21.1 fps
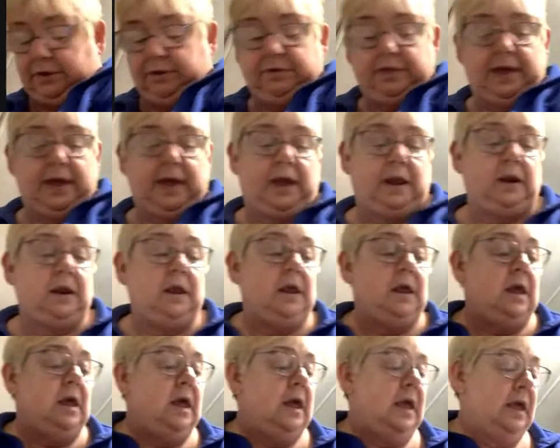know that,
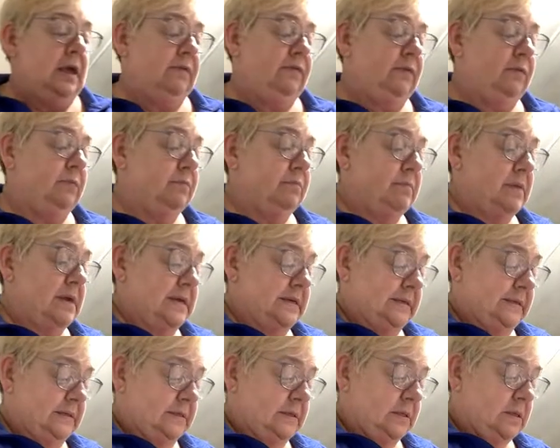if you
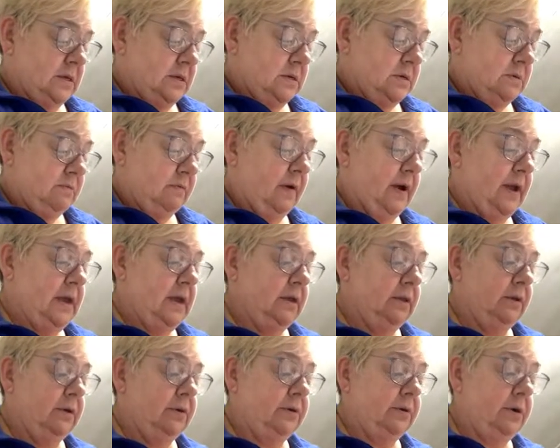miss the
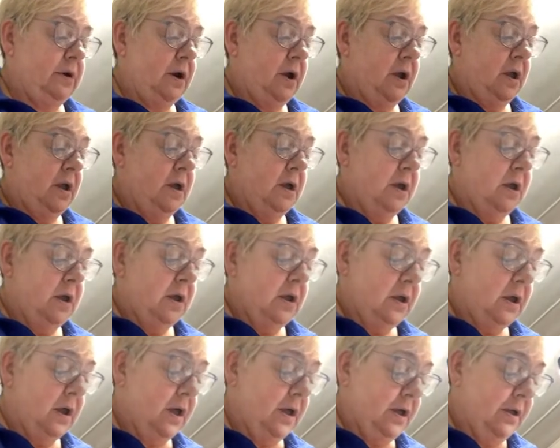regular
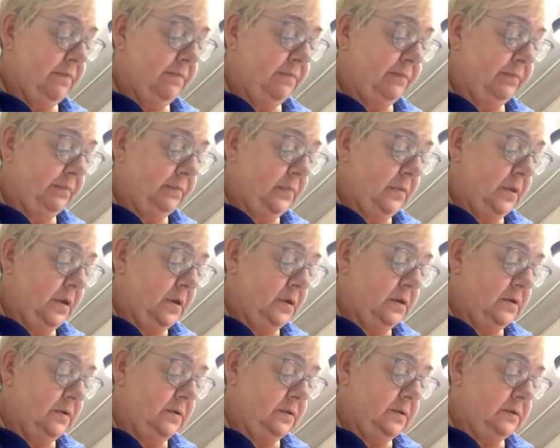um,
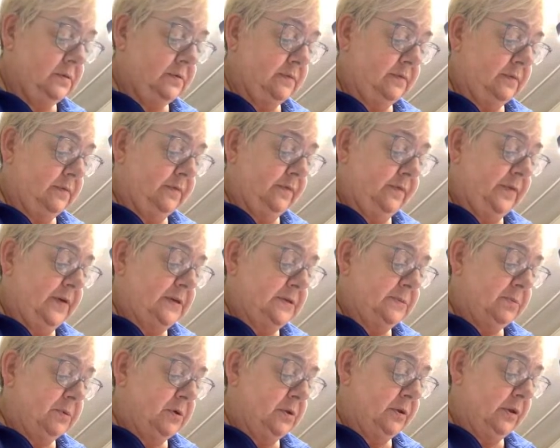
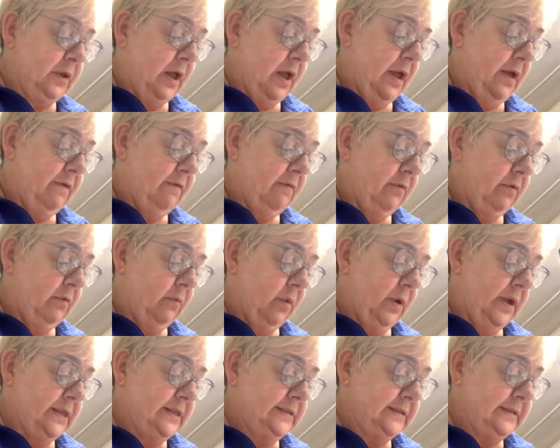Facebook Live on
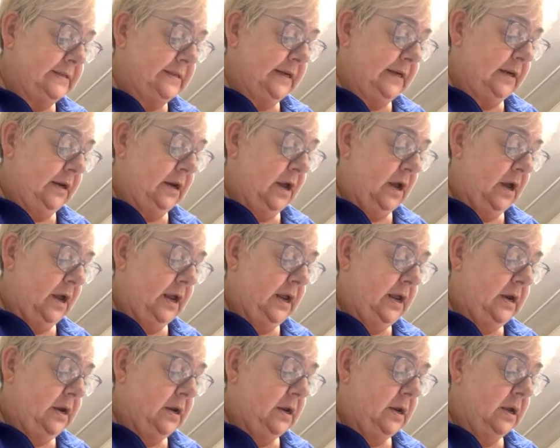Wednesday night
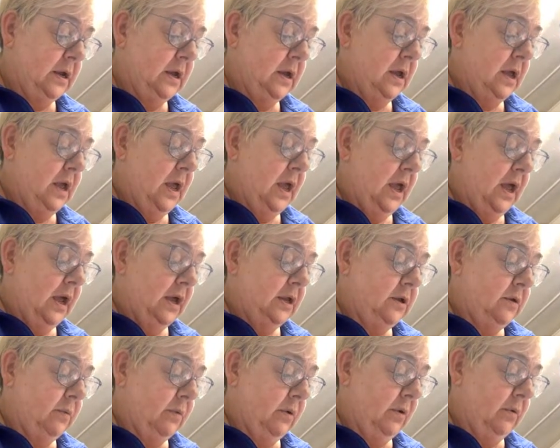
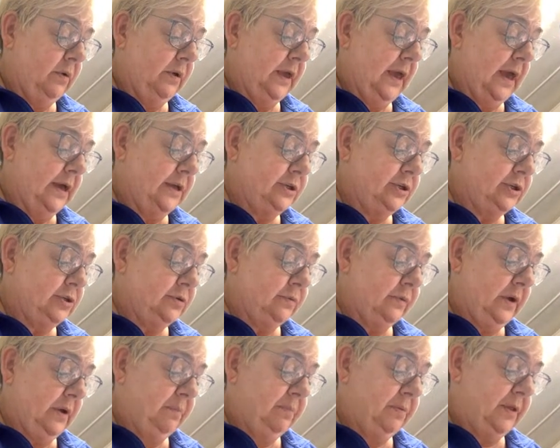and you want to catch the
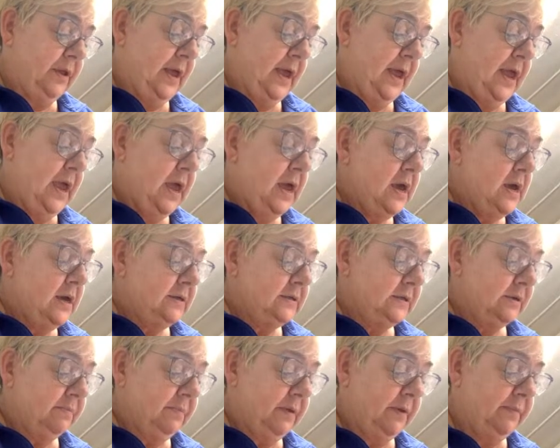replay,
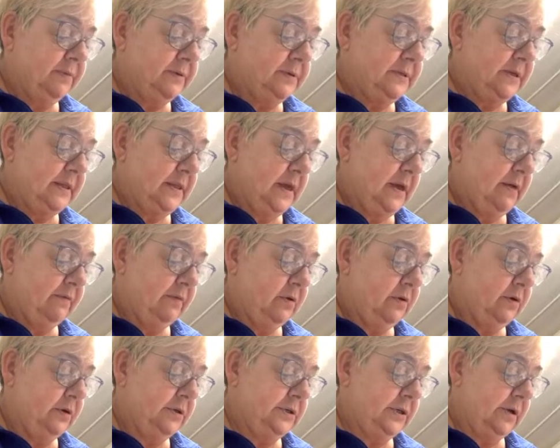some people say they have a
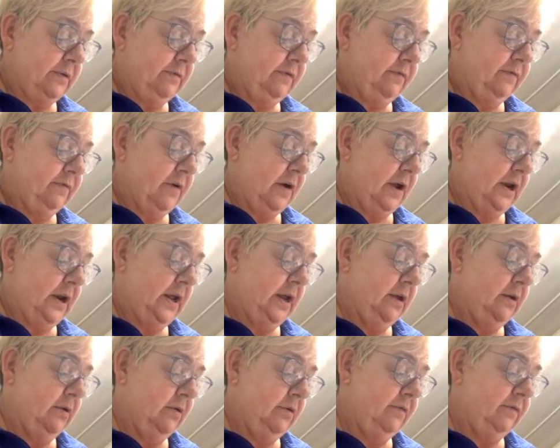hard time finding
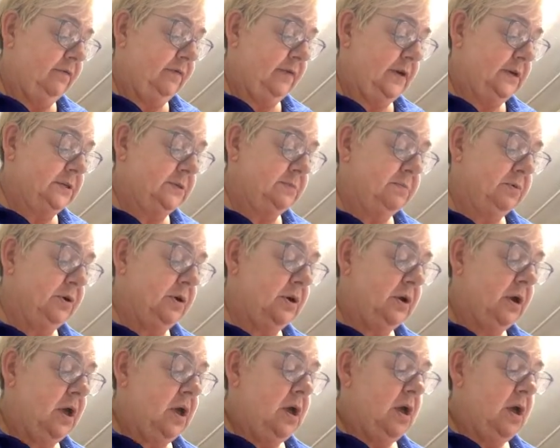it on Facebook.